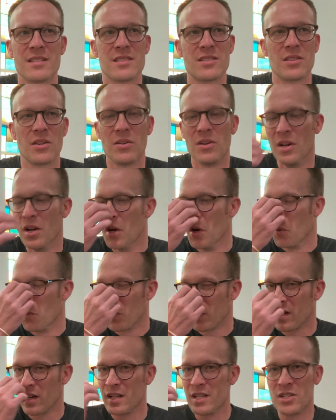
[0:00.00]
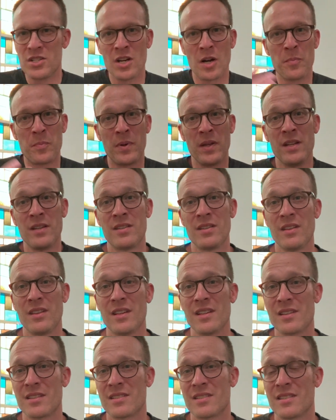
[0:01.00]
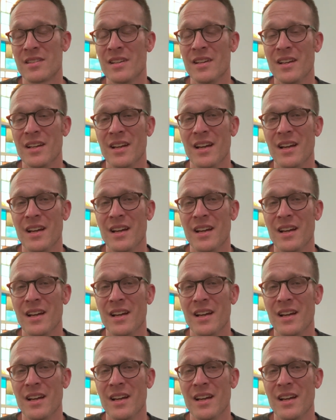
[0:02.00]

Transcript: And so we're going to jump into this